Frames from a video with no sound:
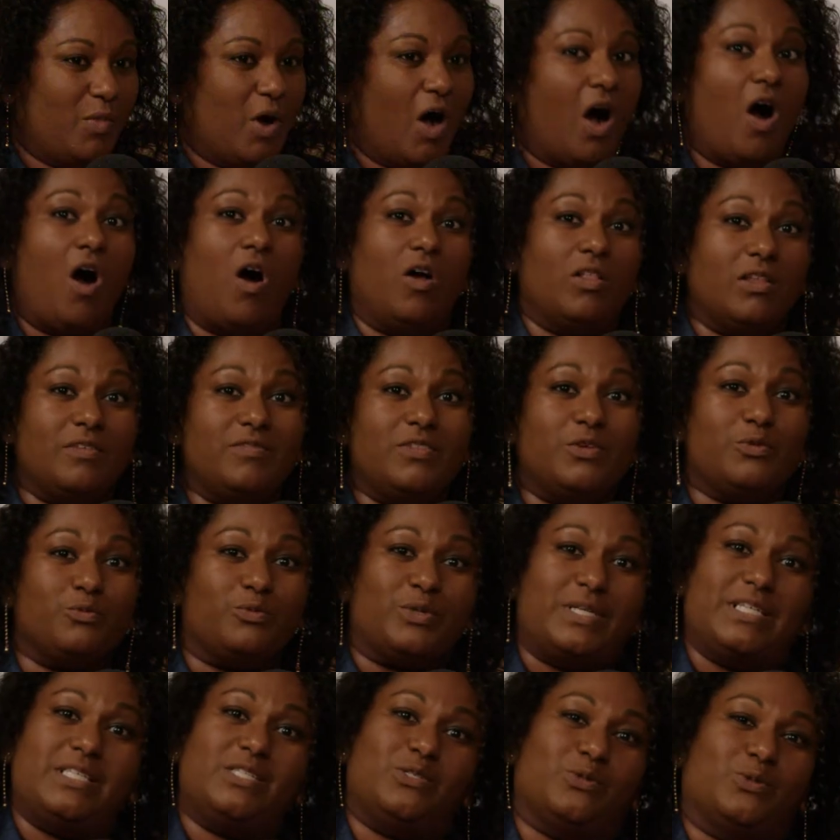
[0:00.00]
All of the
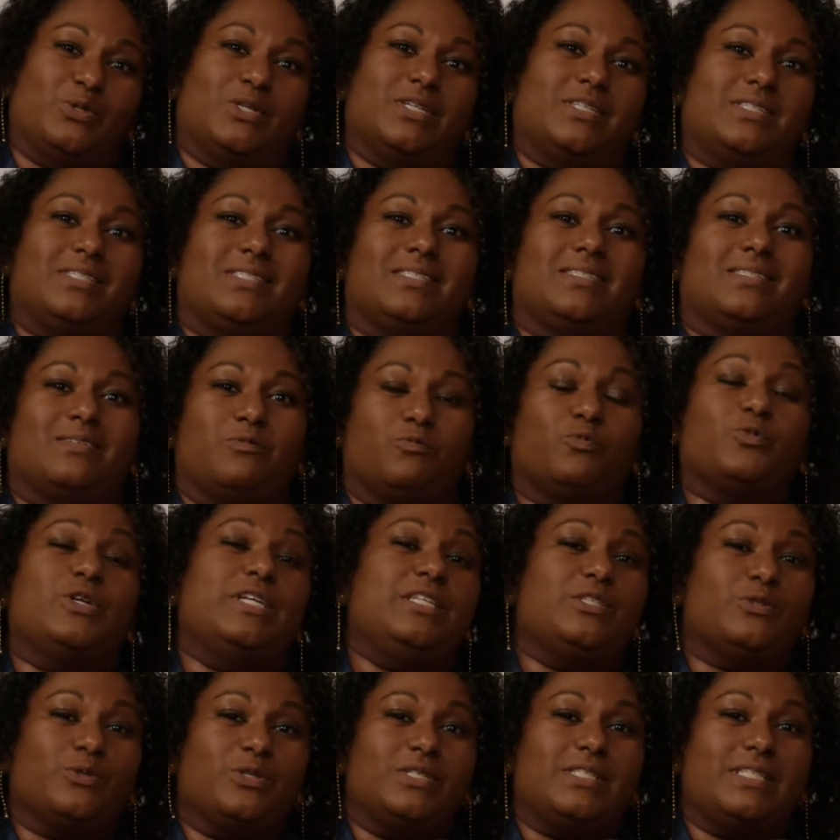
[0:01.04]

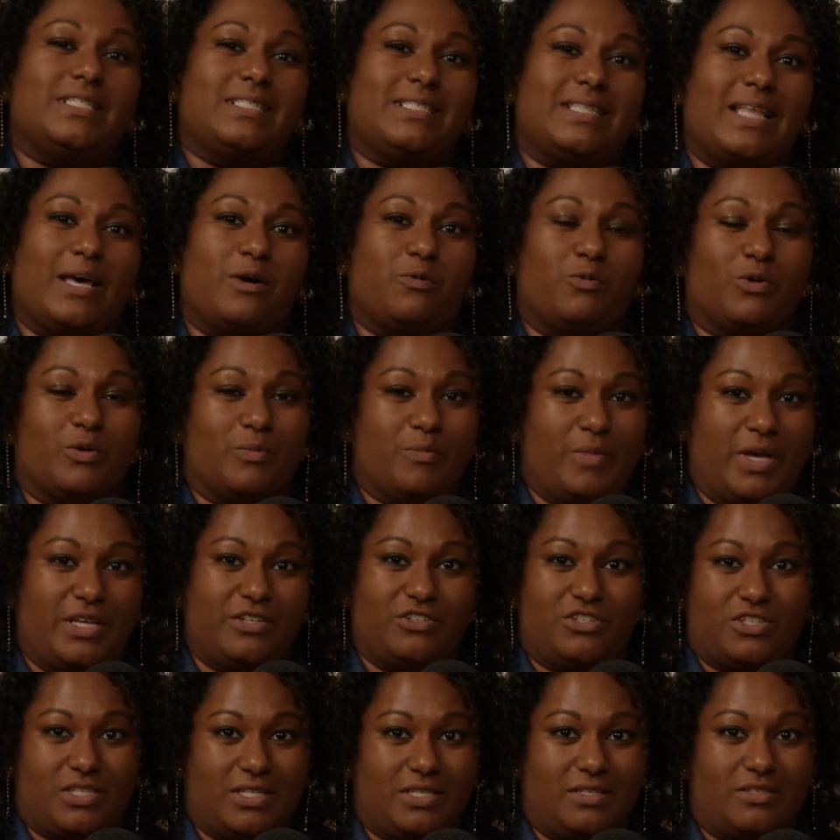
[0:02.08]
resources that were
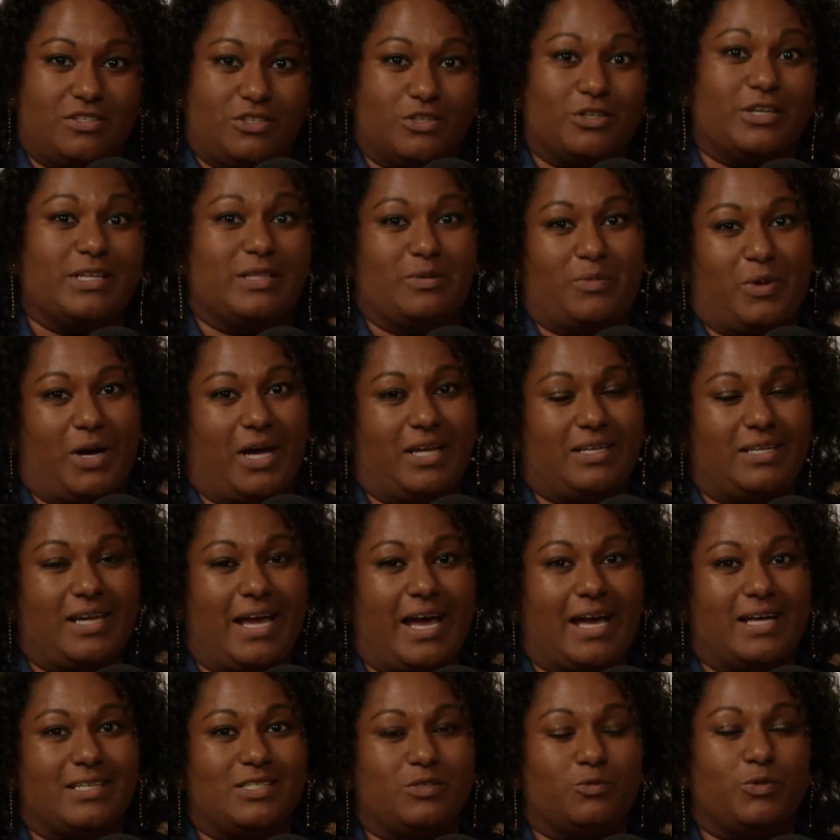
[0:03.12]
mentioned during the
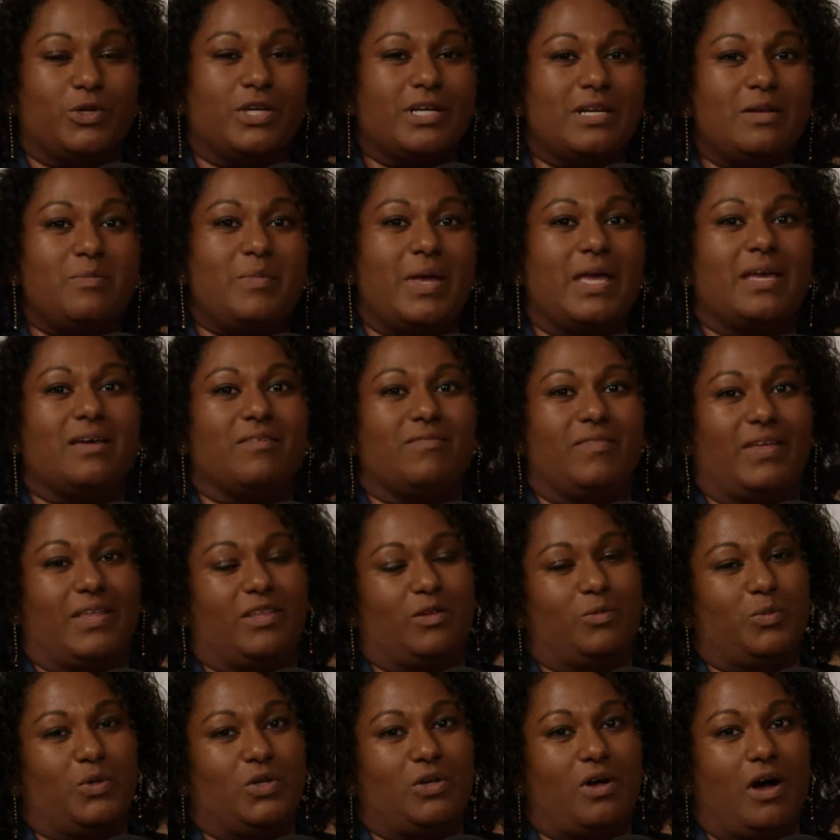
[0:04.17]
podcast, we're going to make
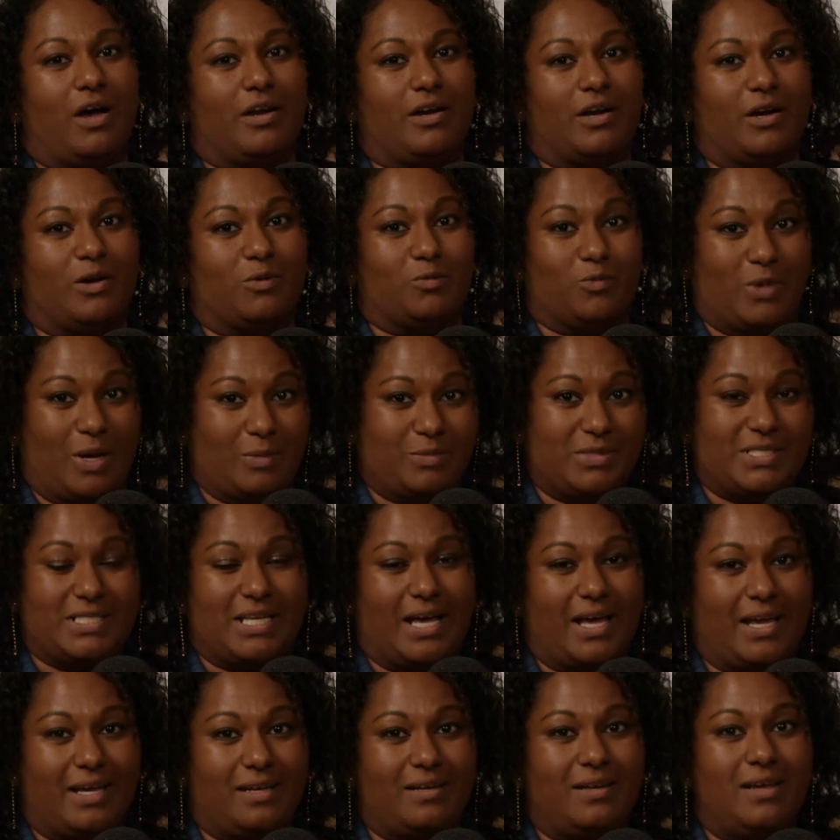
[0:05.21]
available on our
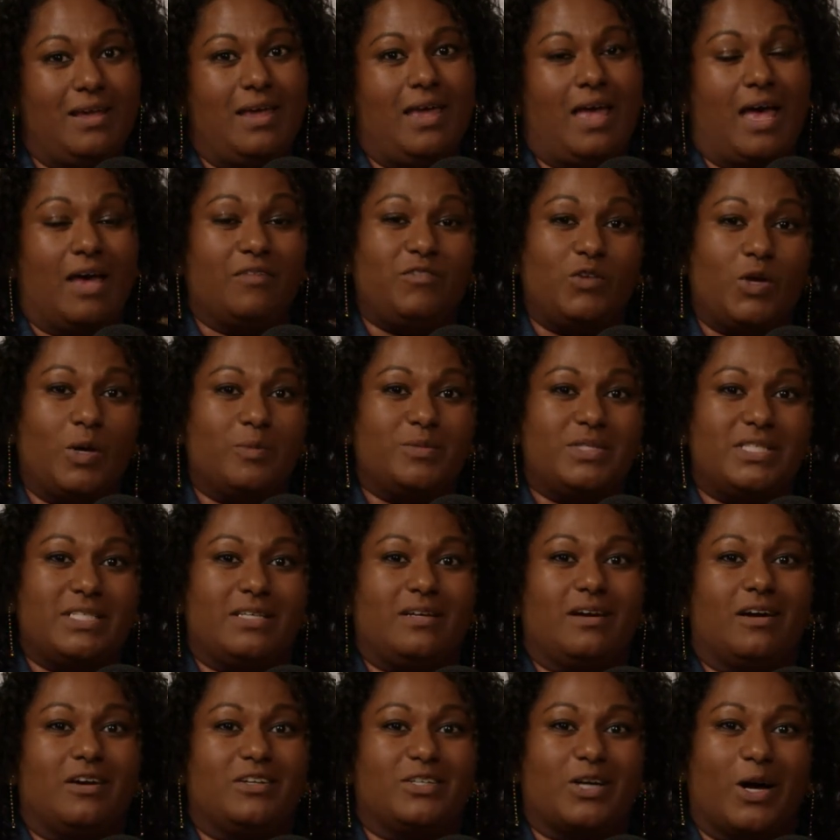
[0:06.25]
website,
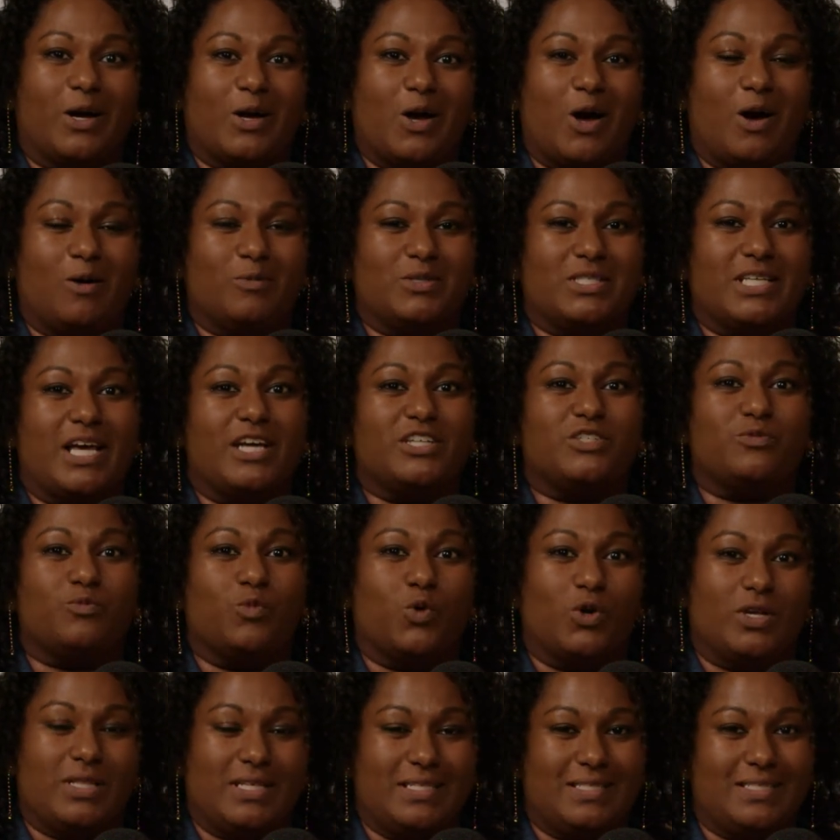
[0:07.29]

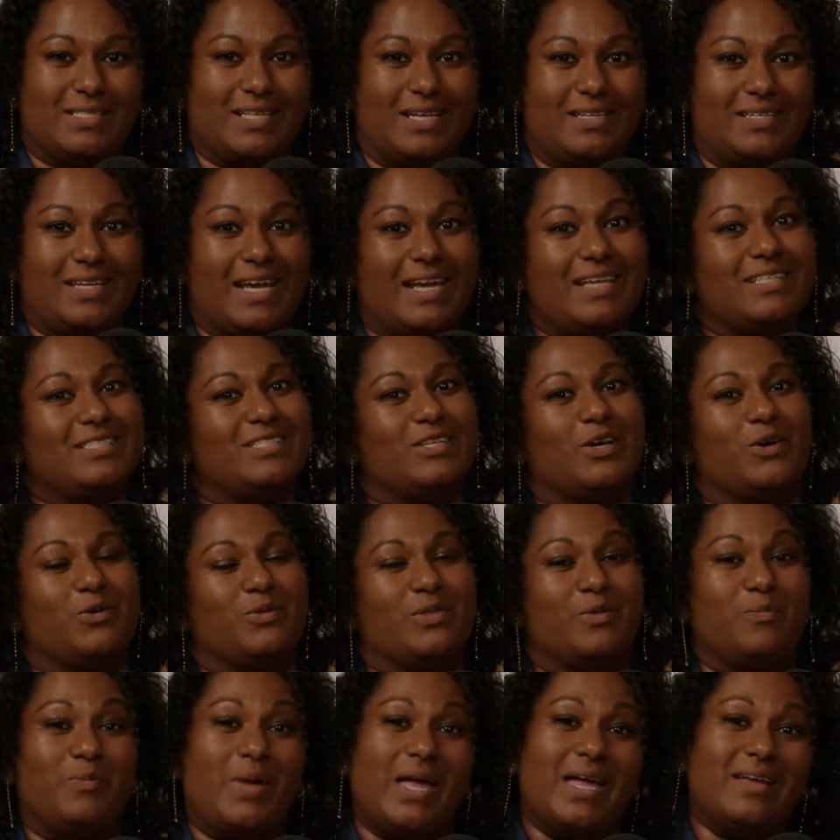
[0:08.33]
fumcr.com/morethansunday. So
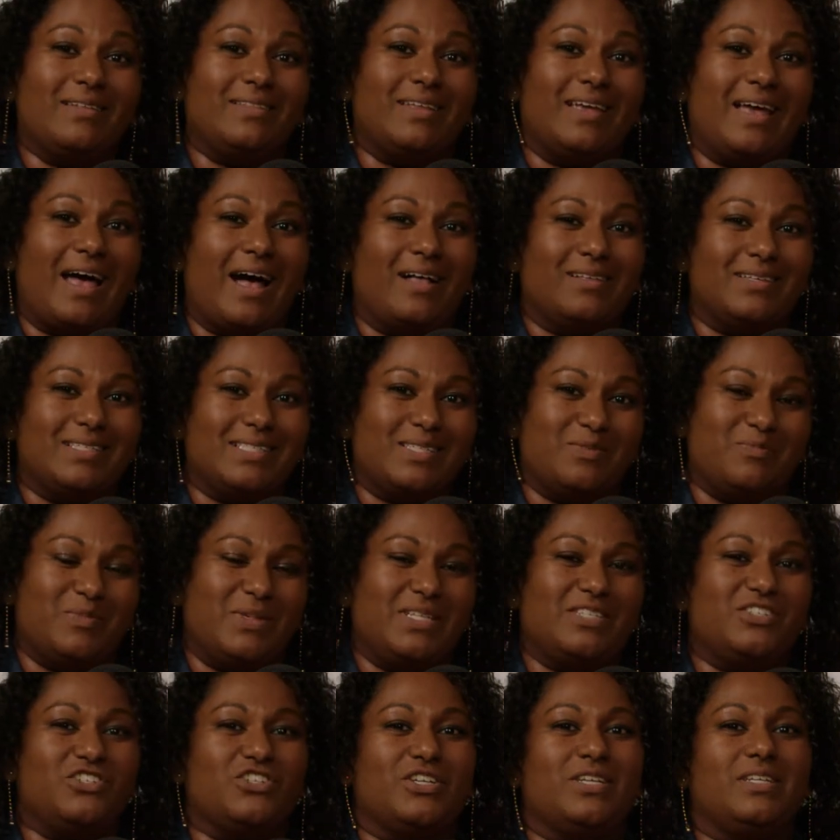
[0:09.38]
the band that Allison
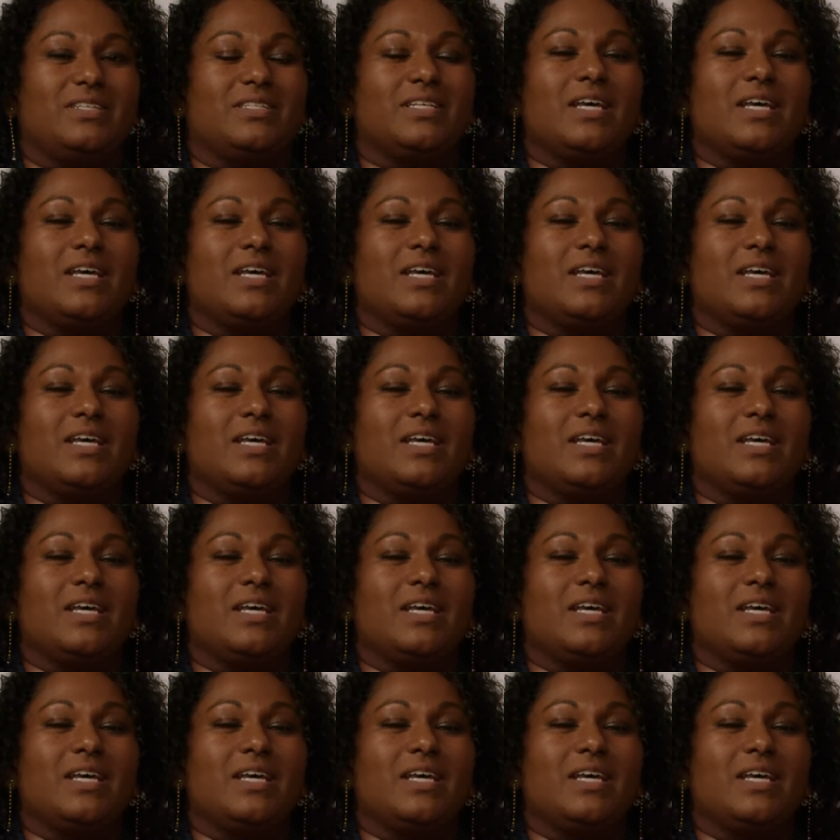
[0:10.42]
mentioned,